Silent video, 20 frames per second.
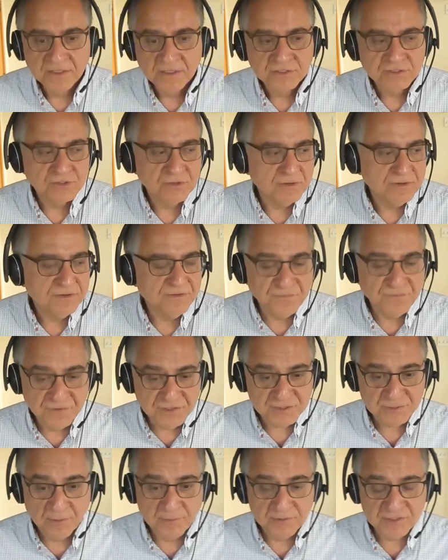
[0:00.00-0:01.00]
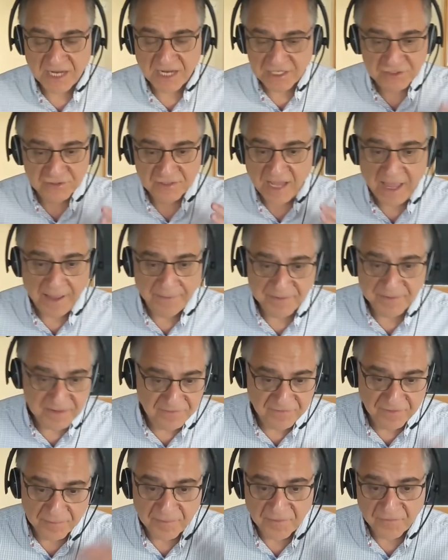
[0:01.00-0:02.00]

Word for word: So the first one, which actually happened even